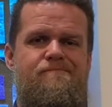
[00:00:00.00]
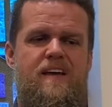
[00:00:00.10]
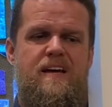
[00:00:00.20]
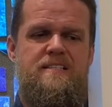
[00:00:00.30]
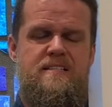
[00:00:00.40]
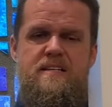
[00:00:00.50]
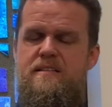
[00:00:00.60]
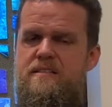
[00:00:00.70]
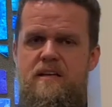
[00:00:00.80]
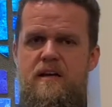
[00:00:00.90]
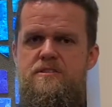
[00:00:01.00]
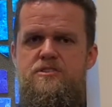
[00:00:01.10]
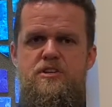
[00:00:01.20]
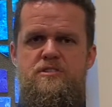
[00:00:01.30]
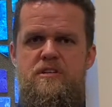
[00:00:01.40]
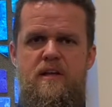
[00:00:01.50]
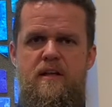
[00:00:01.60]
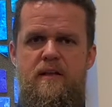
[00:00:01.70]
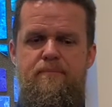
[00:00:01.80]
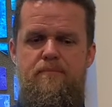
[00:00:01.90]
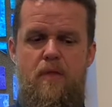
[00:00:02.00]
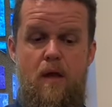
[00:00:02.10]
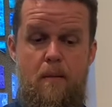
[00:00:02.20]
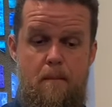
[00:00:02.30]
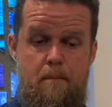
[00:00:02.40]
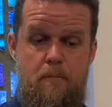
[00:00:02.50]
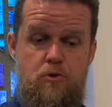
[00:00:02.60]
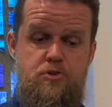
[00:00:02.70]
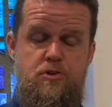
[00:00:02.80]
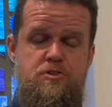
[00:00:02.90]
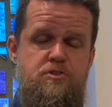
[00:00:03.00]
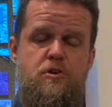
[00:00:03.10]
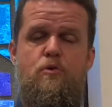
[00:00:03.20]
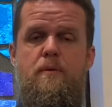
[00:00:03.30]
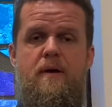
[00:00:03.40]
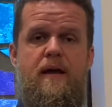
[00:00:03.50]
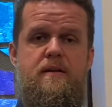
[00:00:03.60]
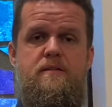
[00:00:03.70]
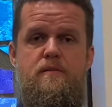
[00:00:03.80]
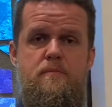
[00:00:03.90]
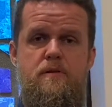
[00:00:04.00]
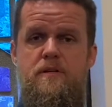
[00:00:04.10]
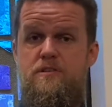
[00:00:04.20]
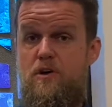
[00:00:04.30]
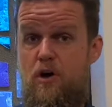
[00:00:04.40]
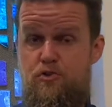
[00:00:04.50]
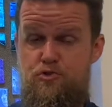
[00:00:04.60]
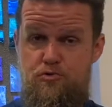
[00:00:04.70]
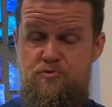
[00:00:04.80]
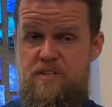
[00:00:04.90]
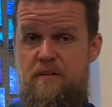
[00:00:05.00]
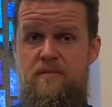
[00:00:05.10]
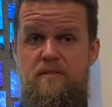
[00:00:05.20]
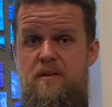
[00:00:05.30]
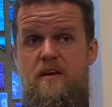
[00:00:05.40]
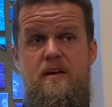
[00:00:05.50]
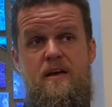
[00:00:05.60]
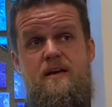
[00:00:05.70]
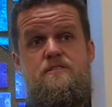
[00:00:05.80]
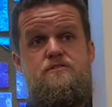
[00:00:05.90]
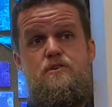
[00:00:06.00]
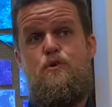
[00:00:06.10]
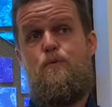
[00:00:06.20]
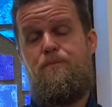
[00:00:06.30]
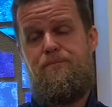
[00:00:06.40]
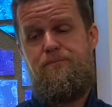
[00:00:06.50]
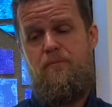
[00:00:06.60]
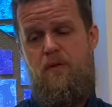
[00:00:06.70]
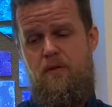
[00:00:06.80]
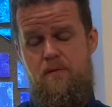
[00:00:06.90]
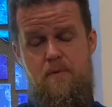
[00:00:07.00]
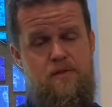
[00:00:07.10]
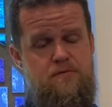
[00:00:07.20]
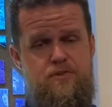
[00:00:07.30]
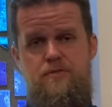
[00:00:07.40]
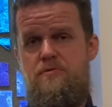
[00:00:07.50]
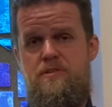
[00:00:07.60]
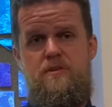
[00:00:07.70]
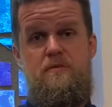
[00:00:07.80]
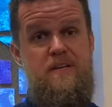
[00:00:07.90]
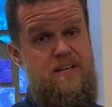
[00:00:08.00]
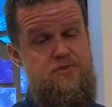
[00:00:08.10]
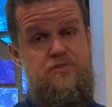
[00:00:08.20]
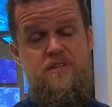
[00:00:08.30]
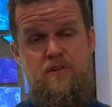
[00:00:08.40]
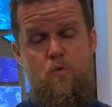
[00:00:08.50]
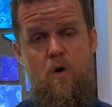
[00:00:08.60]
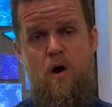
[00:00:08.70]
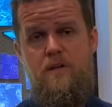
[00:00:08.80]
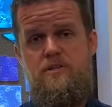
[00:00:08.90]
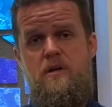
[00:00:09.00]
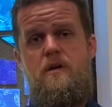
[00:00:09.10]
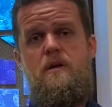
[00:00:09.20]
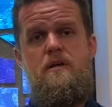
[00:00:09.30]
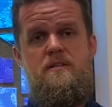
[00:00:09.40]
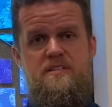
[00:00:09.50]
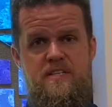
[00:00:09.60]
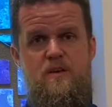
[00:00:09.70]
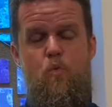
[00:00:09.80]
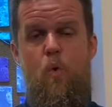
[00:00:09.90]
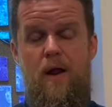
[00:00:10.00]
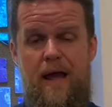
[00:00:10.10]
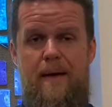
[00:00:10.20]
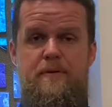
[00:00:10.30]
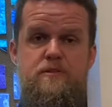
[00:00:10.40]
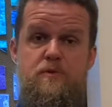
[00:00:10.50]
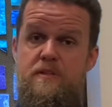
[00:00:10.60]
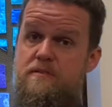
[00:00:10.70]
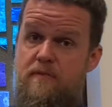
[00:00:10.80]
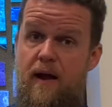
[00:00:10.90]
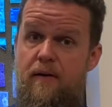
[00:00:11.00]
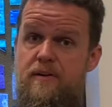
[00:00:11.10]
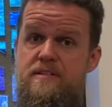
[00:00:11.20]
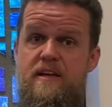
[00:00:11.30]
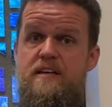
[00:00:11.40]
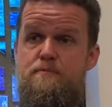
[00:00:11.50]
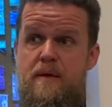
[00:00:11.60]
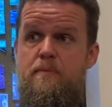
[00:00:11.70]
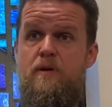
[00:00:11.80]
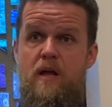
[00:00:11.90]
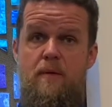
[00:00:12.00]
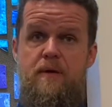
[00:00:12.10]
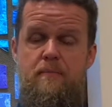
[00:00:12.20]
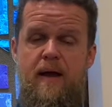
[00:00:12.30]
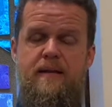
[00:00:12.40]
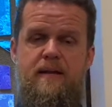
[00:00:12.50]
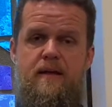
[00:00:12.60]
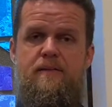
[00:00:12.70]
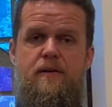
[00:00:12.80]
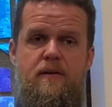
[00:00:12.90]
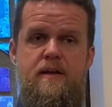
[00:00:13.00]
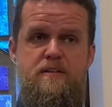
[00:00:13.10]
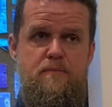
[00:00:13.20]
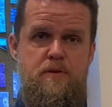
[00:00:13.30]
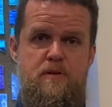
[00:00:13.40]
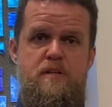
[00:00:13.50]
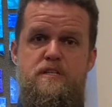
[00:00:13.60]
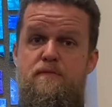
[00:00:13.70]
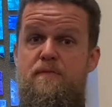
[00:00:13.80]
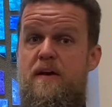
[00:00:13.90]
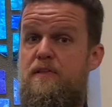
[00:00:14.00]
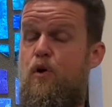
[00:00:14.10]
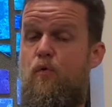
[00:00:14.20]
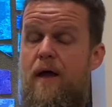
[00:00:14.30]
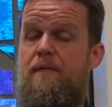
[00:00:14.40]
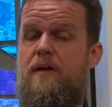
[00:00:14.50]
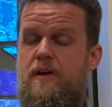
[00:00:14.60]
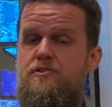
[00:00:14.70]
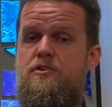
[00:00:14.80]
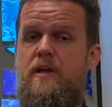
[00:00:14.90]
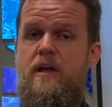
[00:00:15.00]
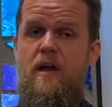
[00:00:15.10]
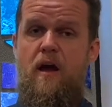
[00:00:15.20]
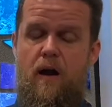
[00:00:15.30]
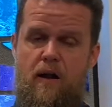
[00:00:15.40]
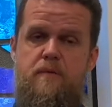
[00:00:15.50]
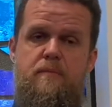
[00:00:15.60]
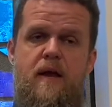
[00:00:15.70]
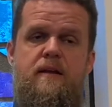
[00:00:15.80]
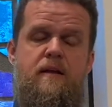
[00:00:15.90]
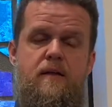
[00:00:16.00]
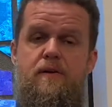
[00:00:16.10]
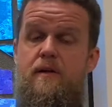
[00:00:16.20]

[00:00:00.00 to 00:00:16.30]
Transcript: As I said, the science is changing daily. Most churches are going back into their buildings on June 7th. And so the month of June is going to be interesting to watch to see what happens with this virus as people are coming back together, as communities of faith around the country are coming back together.